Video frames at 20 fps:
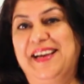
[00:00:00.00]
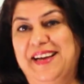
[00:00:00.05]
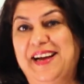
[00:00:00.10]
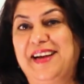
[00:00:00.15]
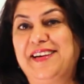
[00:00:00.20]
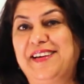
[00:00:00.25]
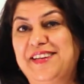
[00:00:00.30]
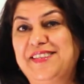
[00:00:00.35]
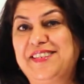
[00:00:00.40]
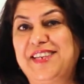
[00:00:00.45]

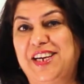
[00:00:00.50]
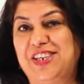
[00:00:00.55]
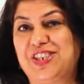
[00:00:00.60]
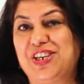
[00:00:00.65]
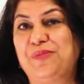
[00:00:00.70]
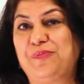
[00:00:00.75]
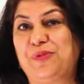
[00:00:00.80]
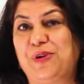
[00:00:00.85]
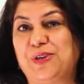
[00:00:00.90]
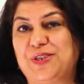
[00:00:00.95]

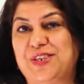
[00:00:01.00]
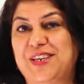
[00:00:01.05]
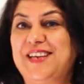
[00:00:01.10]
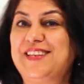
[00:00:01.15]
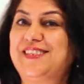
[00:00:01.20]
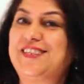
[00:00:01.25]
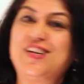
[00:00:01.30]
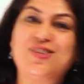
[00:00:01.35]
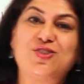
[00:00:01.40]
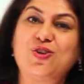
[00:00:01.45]
Condensation
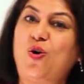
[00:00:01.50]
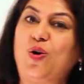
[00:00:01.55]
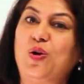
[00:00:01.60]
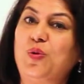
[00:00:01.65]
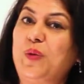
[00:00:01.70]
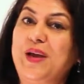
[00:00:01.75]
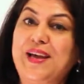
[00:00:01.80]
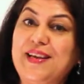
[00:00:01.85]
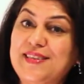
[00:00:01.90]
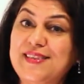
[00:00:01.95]
process is
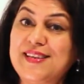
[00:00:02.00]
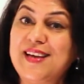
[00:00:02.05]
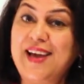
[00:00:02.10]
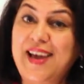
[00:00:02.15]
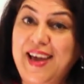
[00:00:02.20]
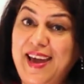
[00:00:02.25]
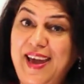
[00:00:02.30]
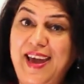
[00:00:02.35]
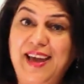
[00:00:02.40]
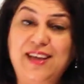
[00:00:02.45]
always
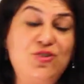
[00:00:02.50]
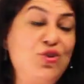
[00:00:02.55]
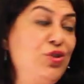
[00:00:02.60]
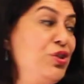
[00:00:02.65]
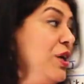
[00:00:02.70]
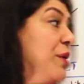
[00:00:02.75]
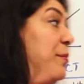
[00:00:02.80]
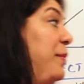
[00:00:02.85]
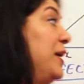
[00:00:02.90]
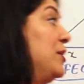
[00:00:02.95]

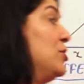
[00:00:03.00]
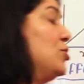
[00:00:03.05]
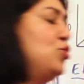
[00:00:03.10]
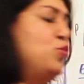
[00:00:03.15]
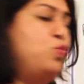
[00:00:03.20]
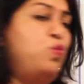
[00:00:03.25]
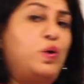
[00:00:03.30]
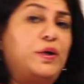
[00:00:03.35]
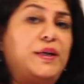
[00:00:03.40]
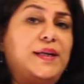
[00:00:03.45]
exothermic.
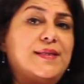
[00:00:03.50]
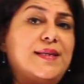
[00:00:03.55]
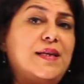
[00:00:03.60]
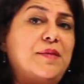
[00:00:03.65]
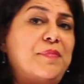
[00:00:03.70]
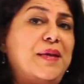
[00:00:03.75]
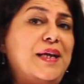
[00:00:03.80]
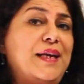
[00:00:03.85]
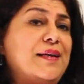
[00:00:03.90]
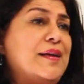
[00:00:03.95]
So what does
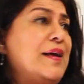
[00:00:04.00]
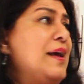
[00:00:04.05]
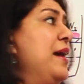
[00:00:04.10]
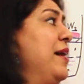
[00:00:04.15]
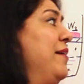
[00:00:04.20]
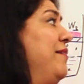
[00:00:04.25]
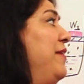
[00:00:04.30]
it mean?